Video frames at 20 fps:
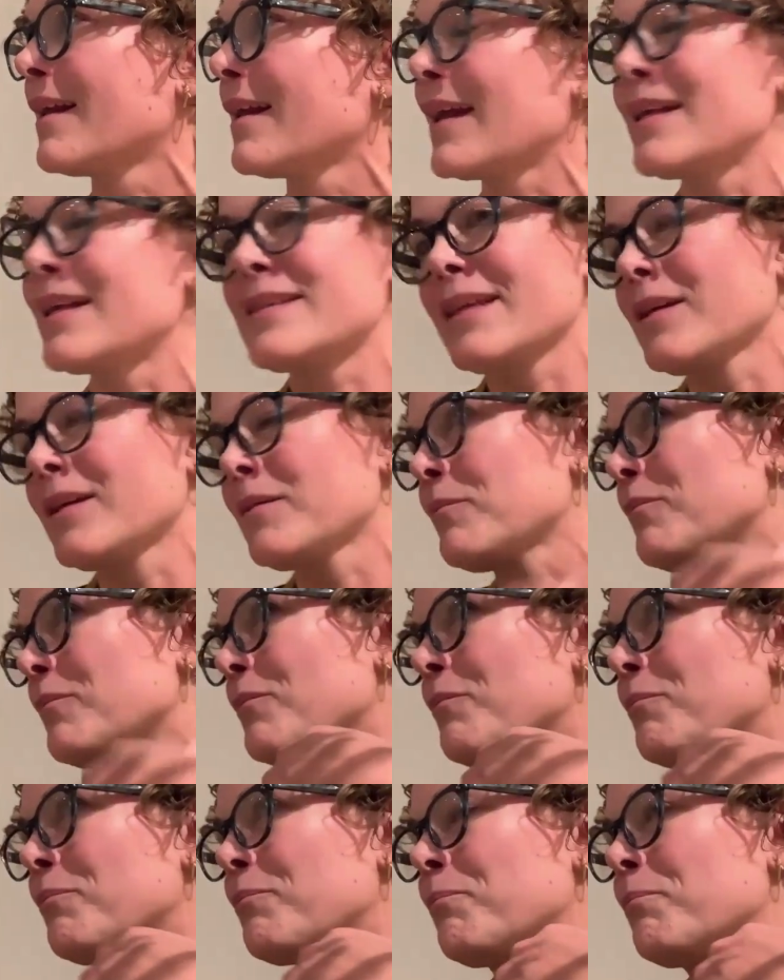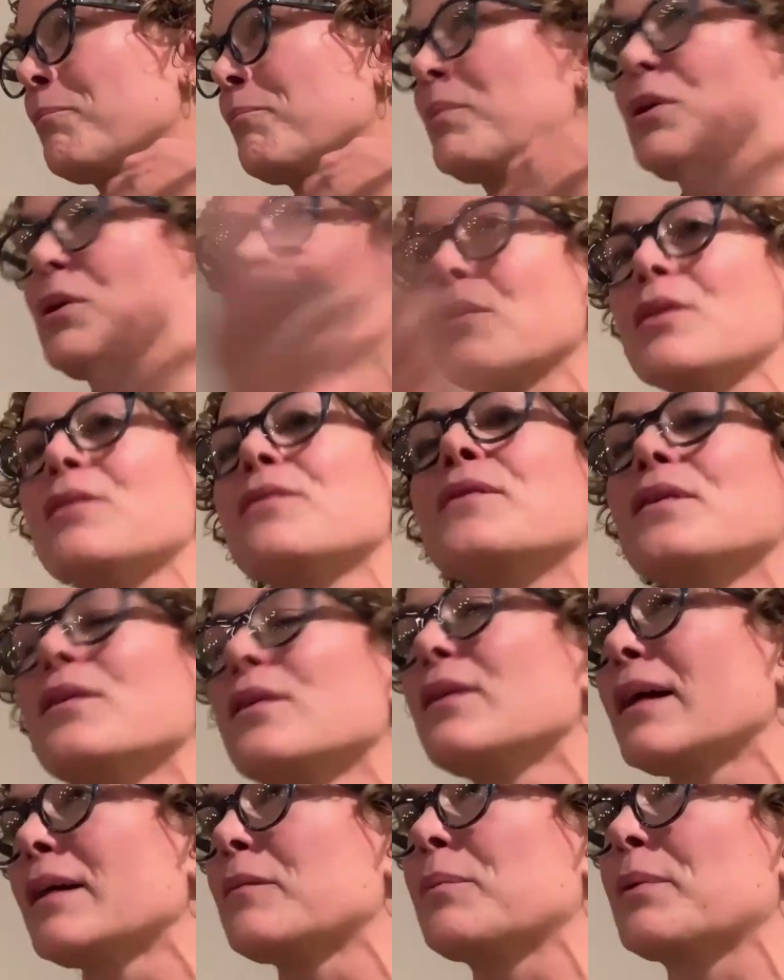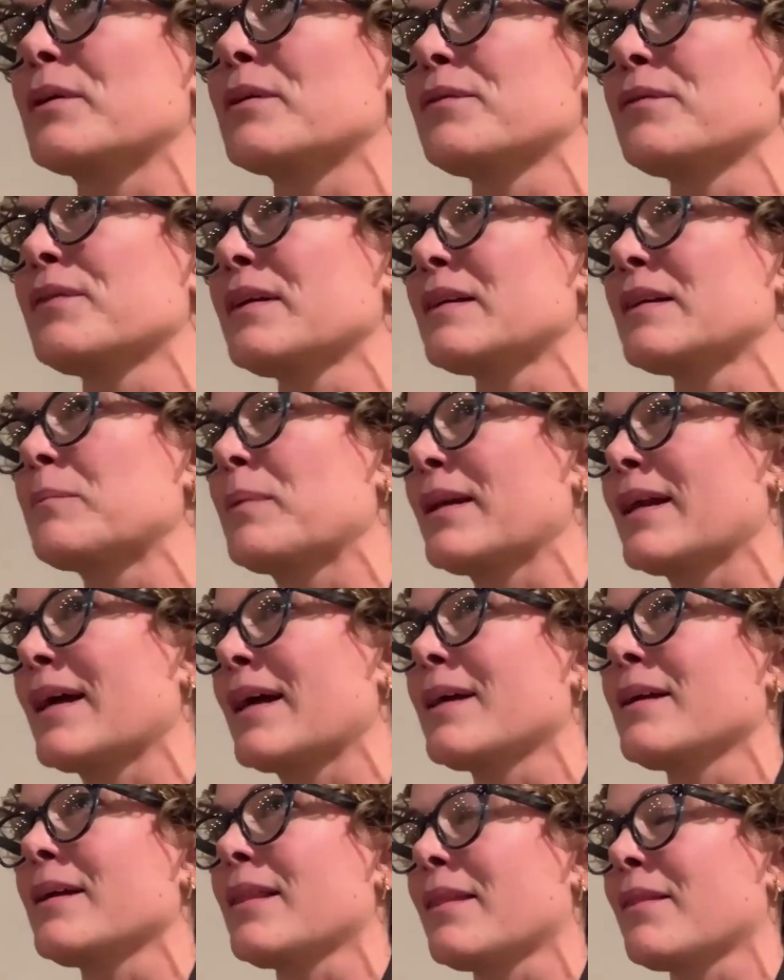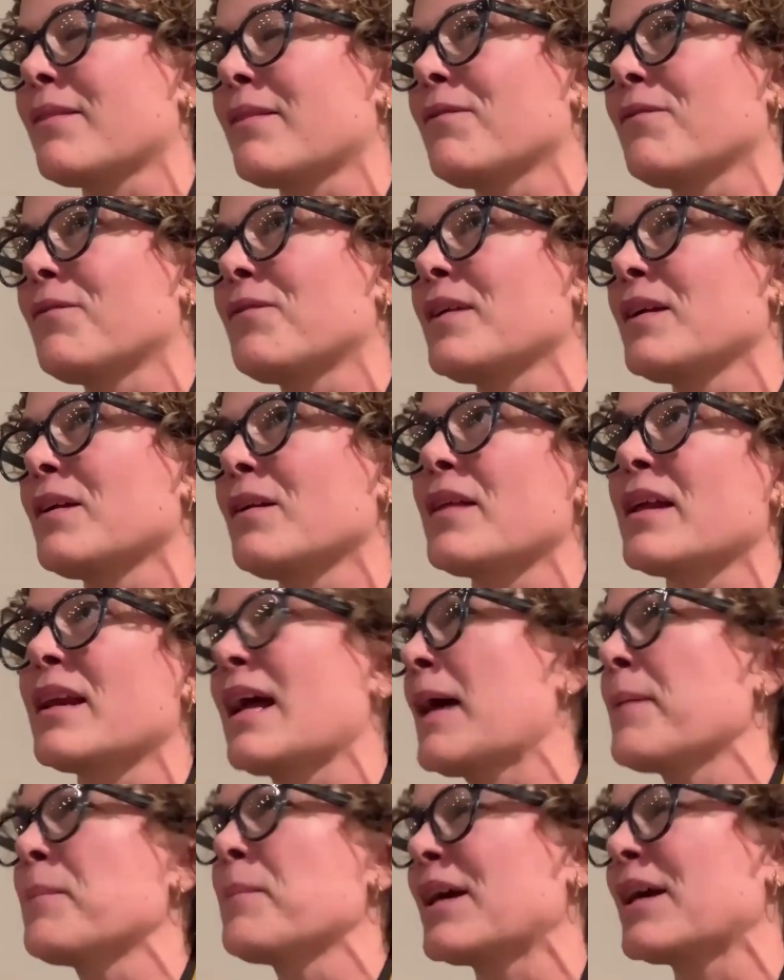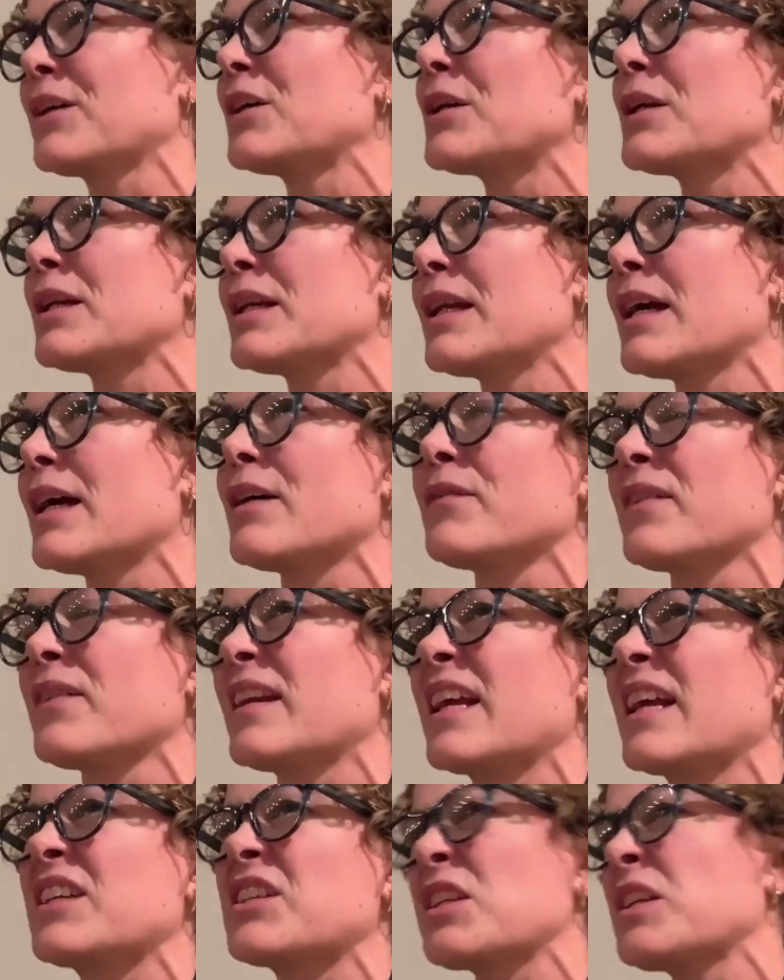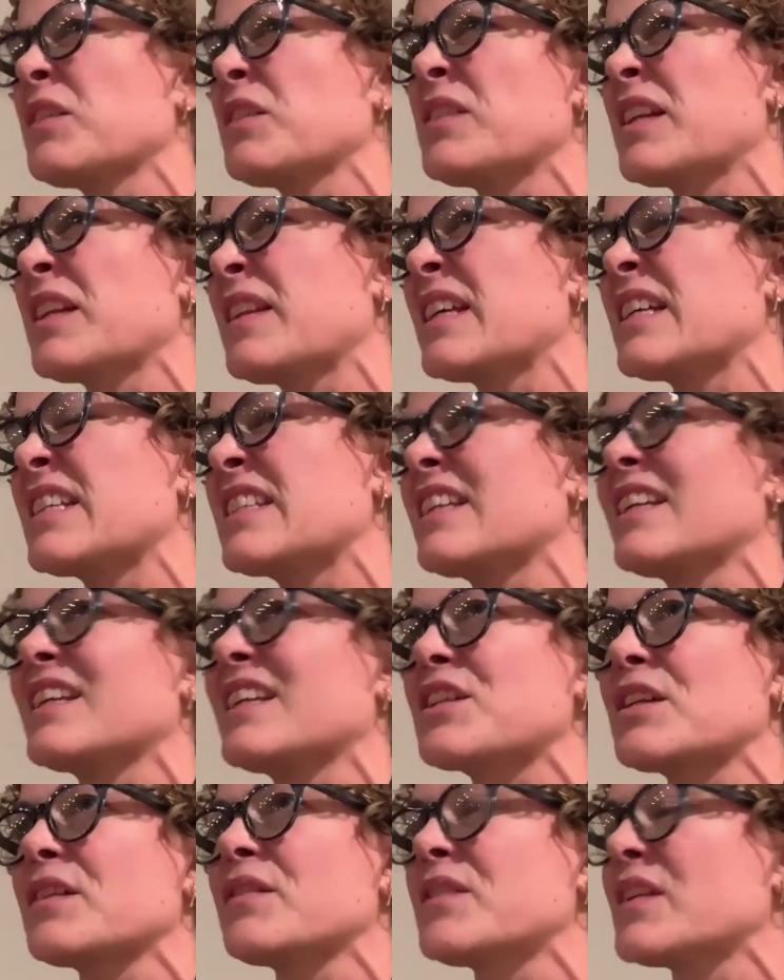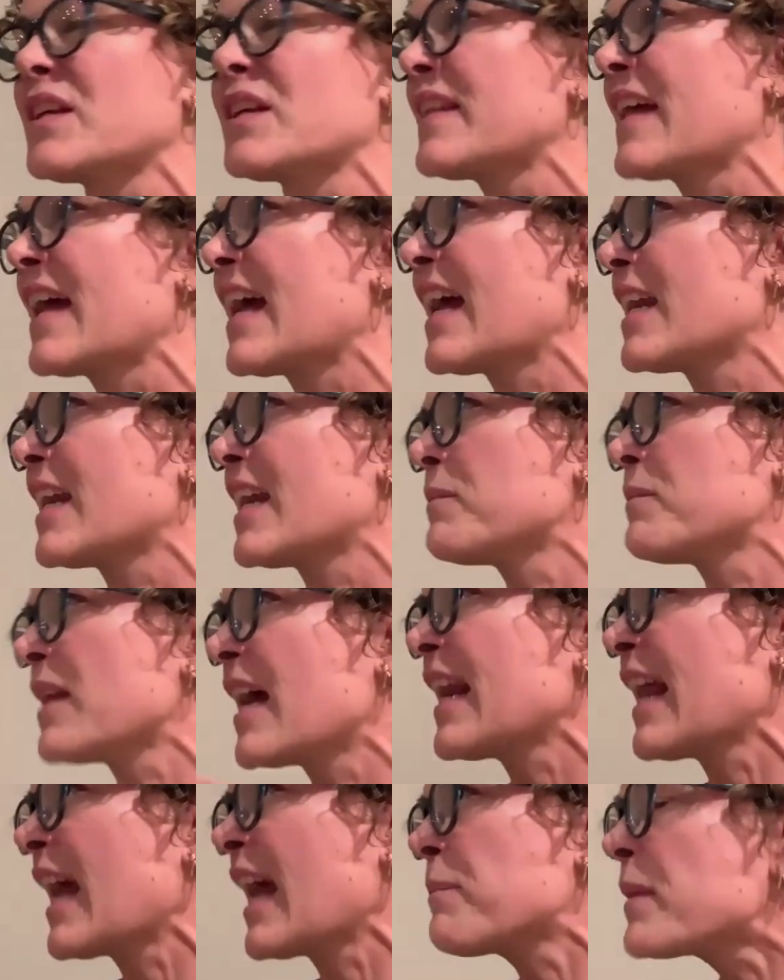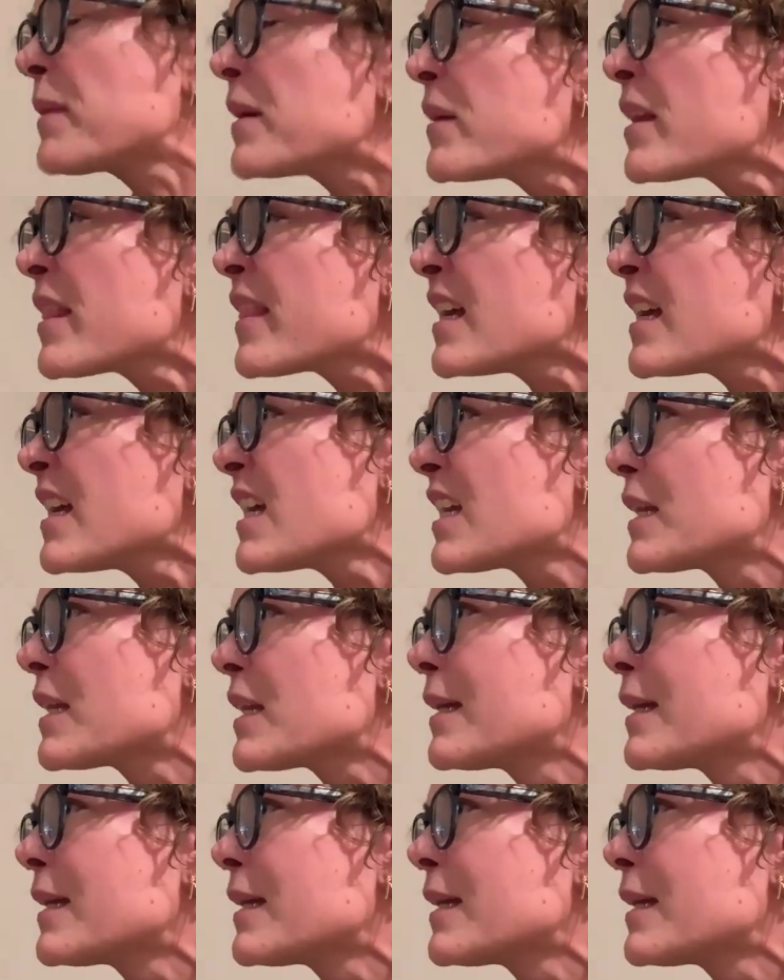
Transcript: Is it beautiful and perfect, but I feel that I'm not good enough and I should have done this and I should have done that and I'm not happy with it?